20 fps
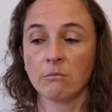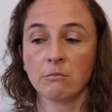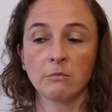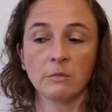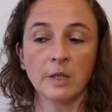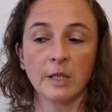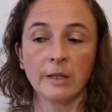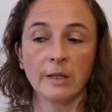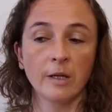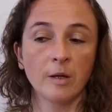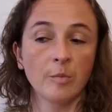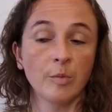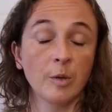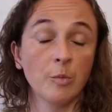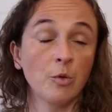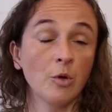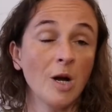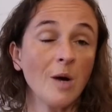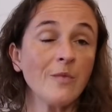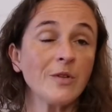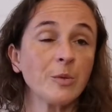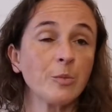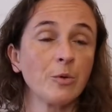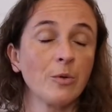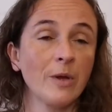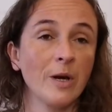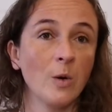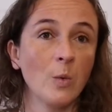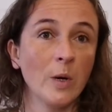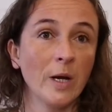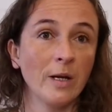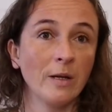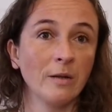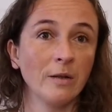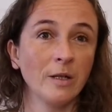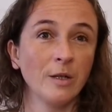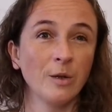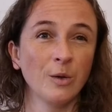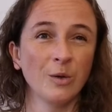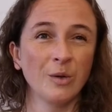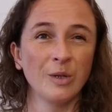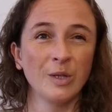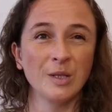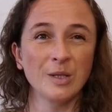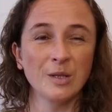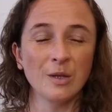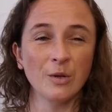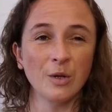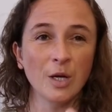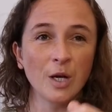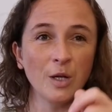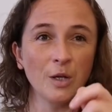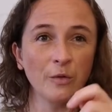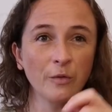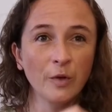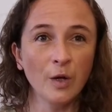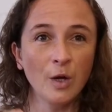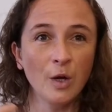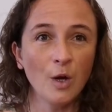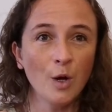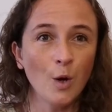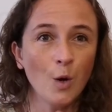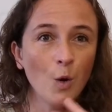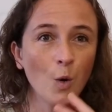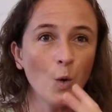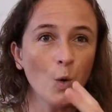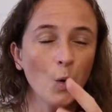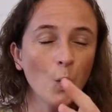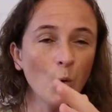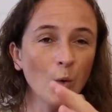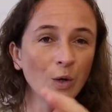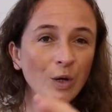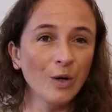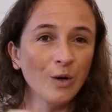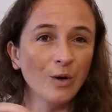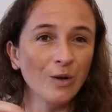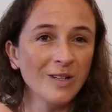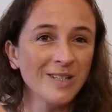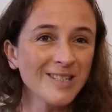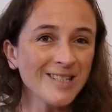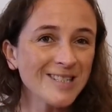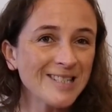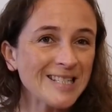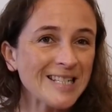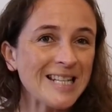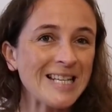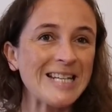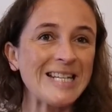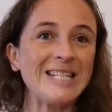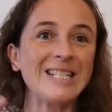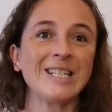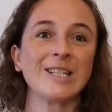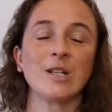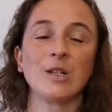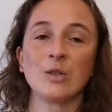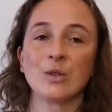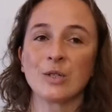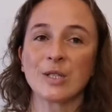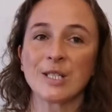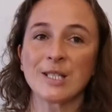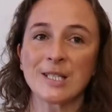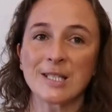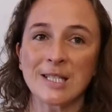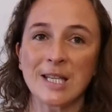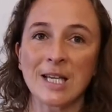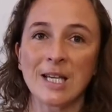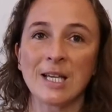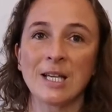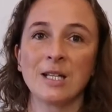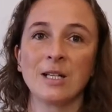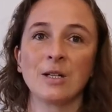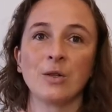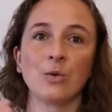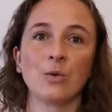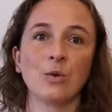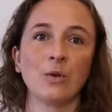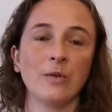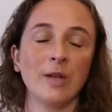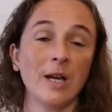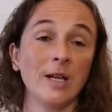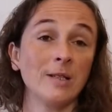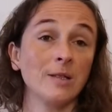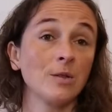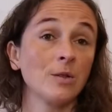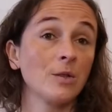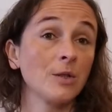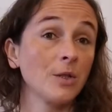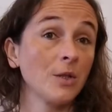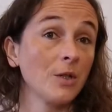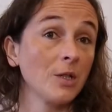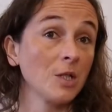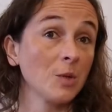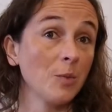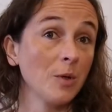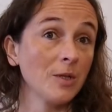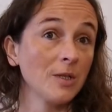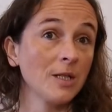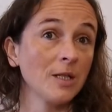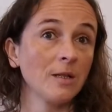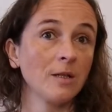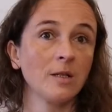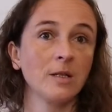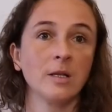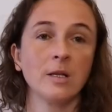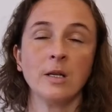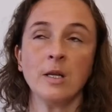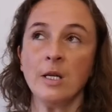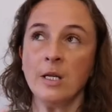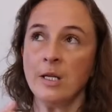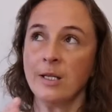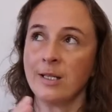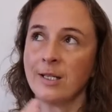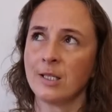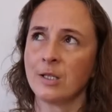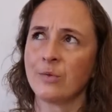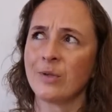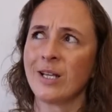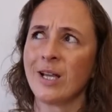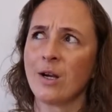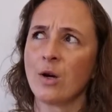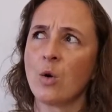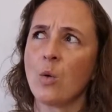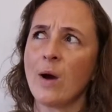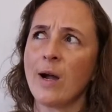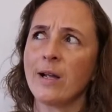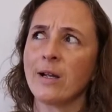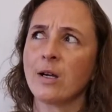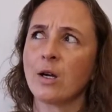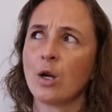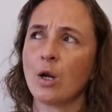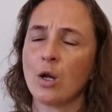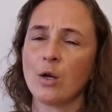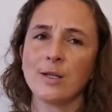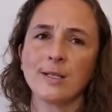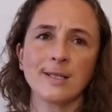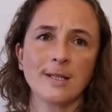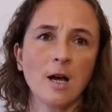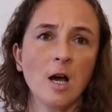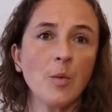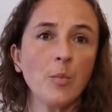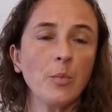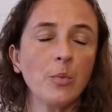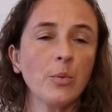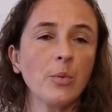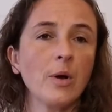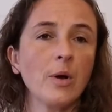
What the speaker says: that they're a bit more comfortable that way, you know, and there's no kind of oil and sliding along the skin and all of that. It's not so exposing. And yes, we get quite close up,